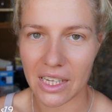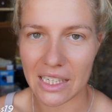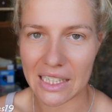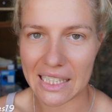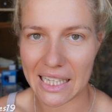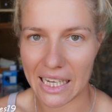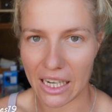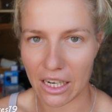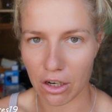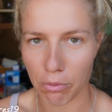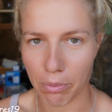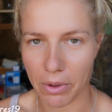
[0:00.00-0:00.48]

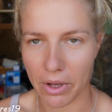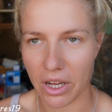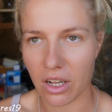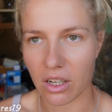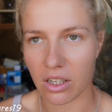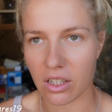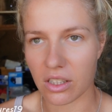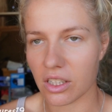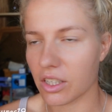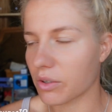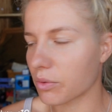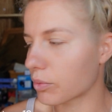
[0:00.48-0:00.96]
slide
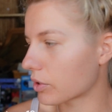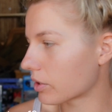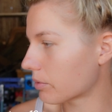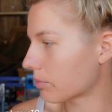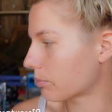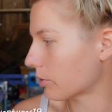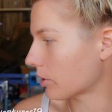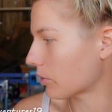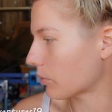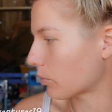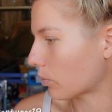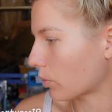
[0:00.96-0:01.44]
balcony will
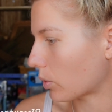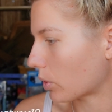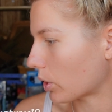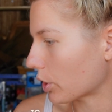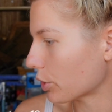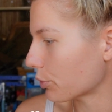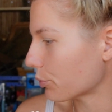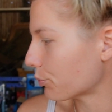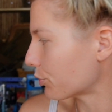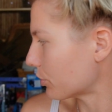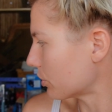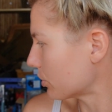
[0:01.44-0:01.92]
be
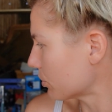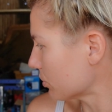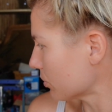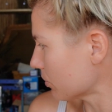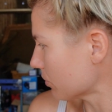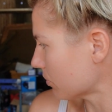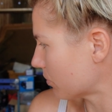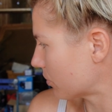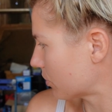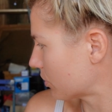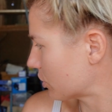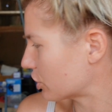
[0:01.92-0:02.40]
waterproof,
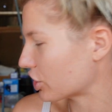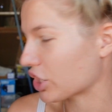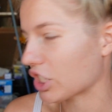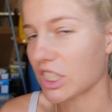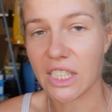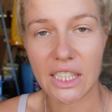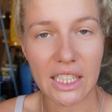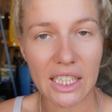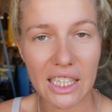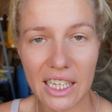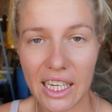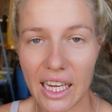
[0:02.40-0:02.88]

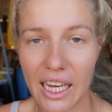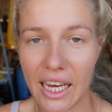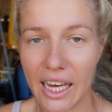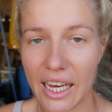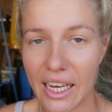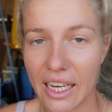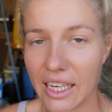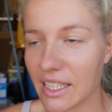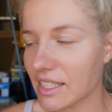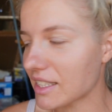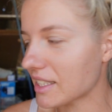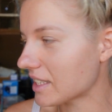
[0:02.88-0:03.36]
just in
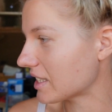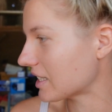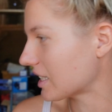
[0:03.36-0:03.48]
case.